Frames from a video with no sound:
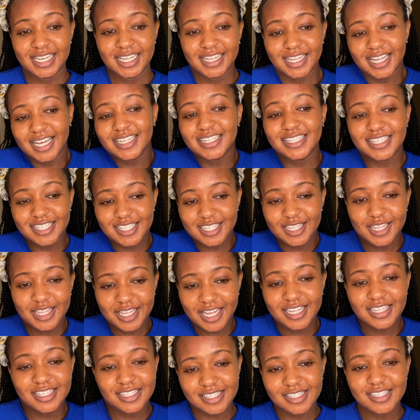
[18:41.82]
That's
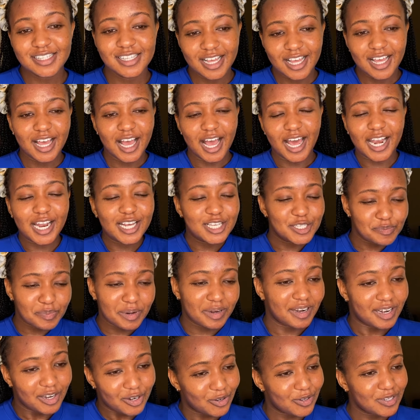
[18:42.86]
a nice
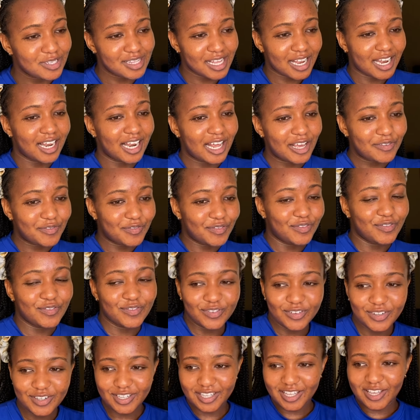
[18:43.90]
paradox that life
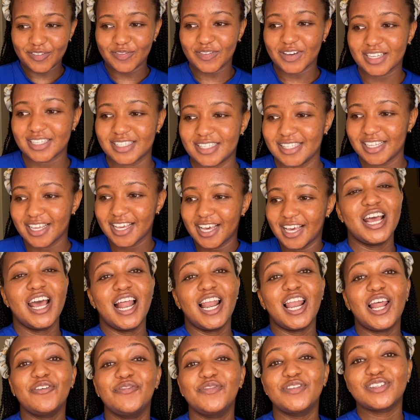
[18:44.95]
gave us.
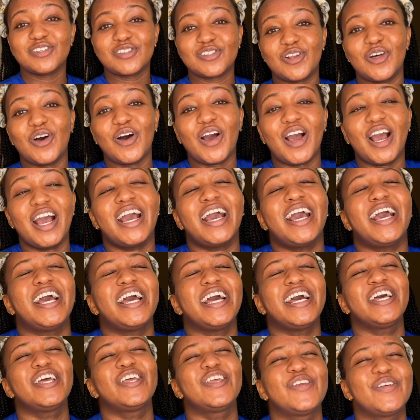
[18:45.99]
Life is long.
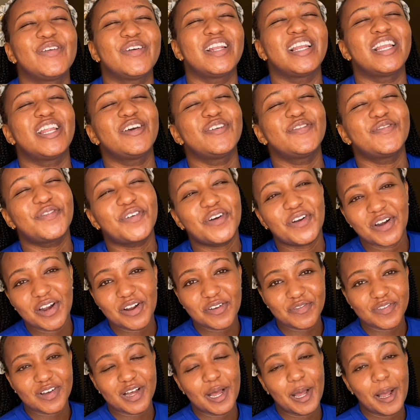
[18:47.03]
You live
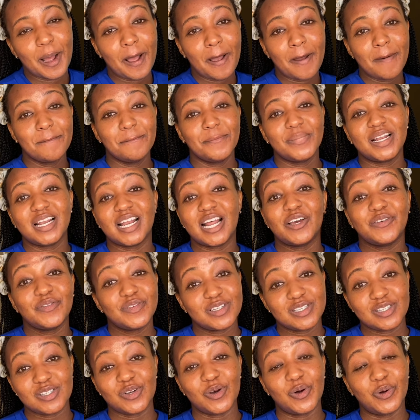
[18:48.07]
forever. But life
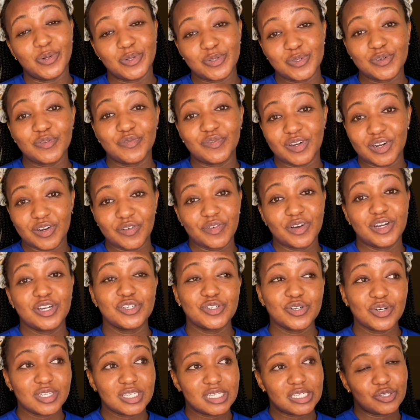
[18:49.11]
is also very, very
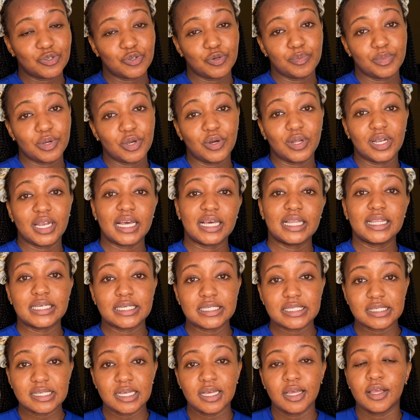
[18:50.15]
short. It could be gone like
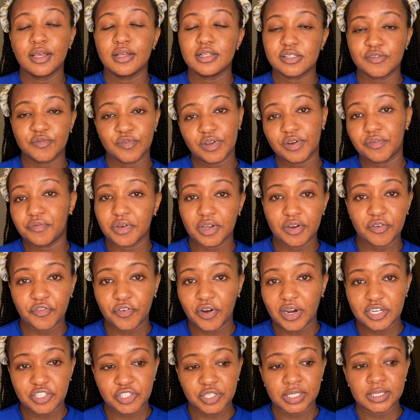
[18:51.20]
this. It's very, very
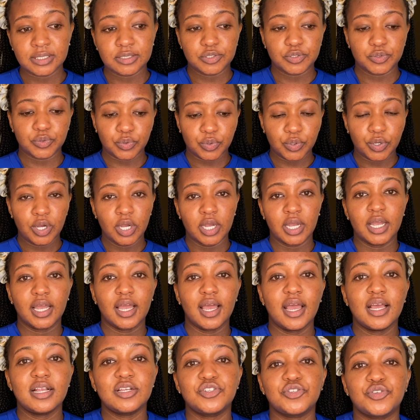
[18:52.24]
fragile. So
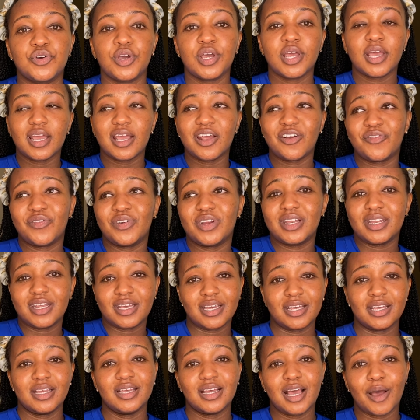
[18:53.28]
enjoy every
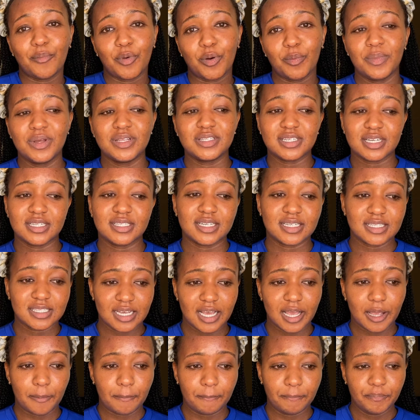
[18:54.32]
day, a moment at a
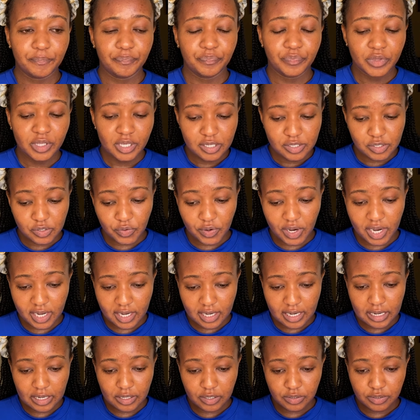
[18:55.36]
time. So right
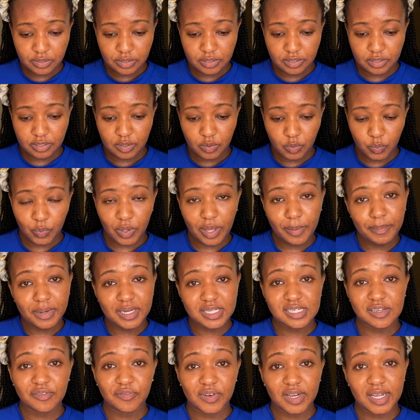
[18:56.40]
now, we are
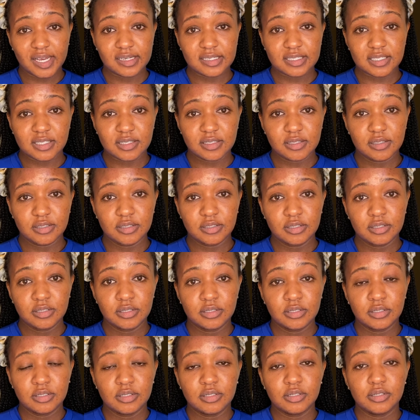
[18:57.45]
butterflies.
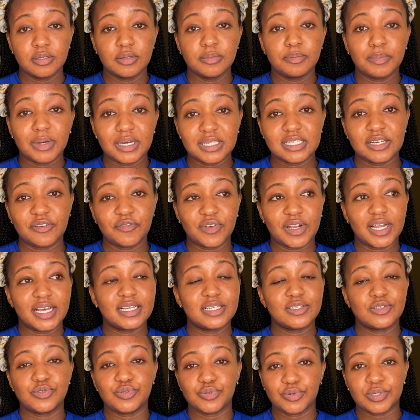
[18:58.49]

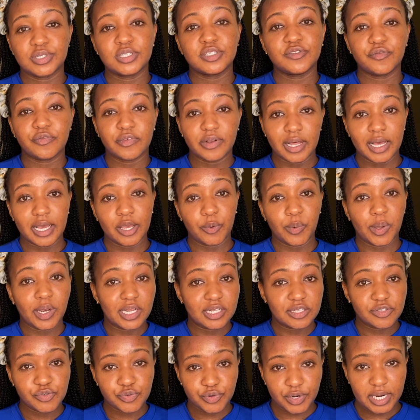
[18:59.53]
Butterflies don't fly when
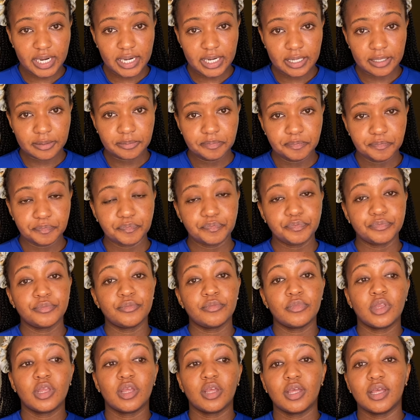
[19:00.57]
it's raining.
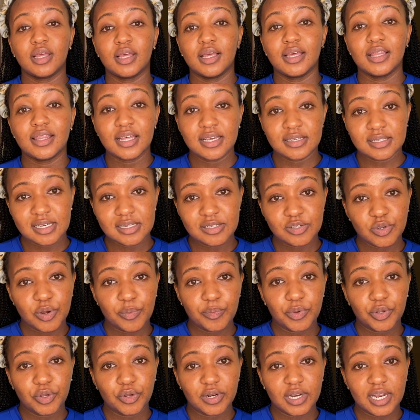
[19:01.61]
There's a storm
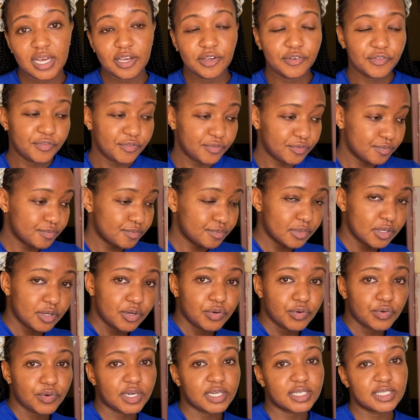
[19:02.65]
in your life,
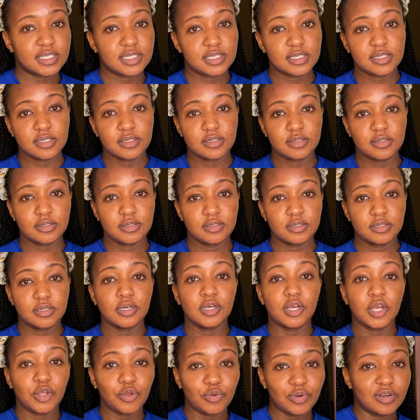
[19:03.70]
rest.
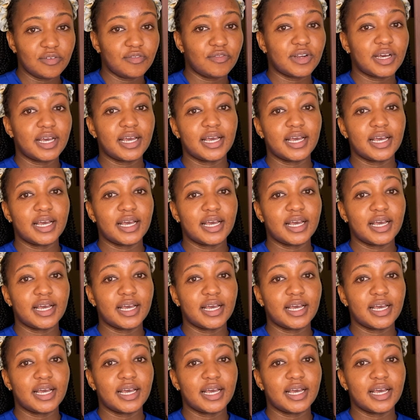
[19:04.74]
You'll fly